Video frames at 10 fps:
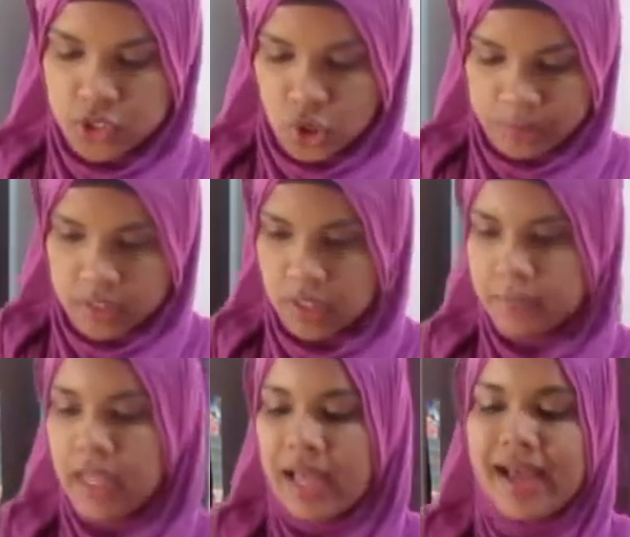chopped
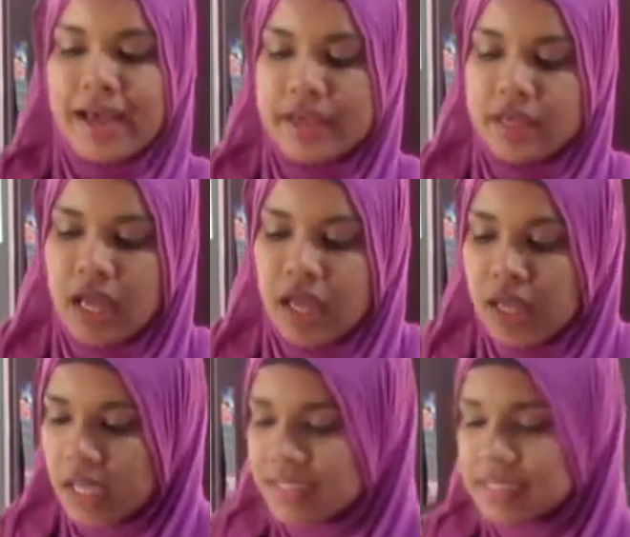up,
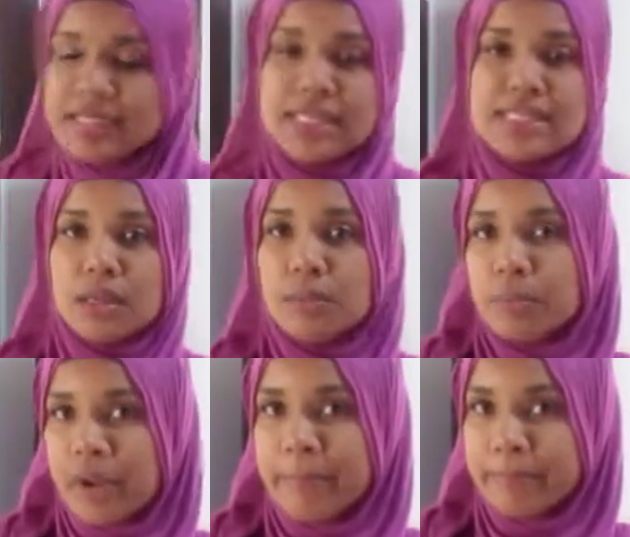I did some
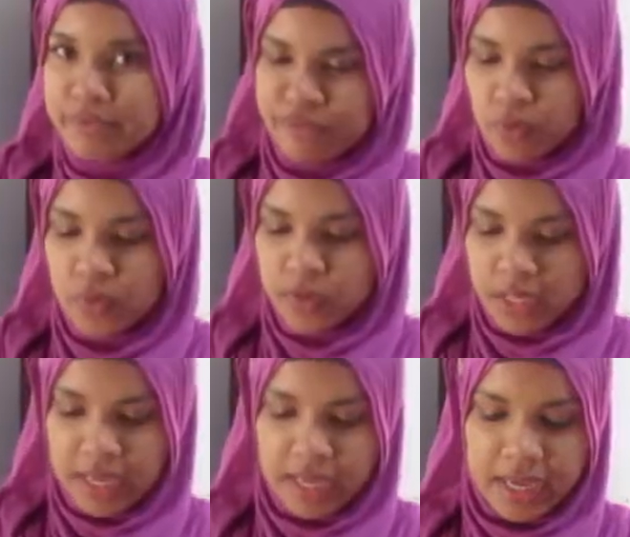prep before.
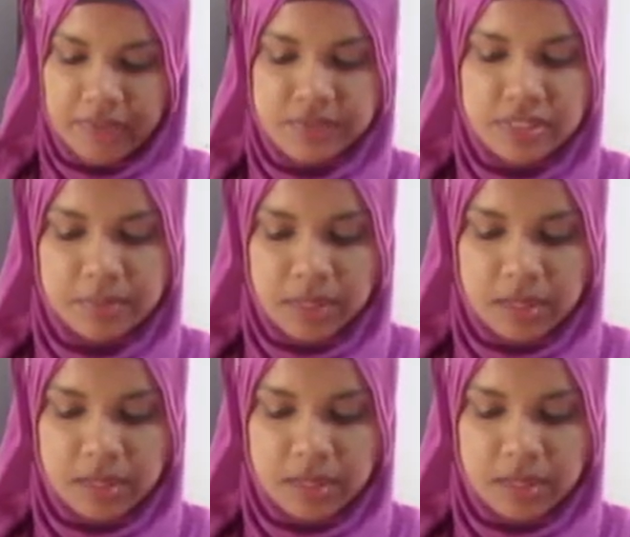I have some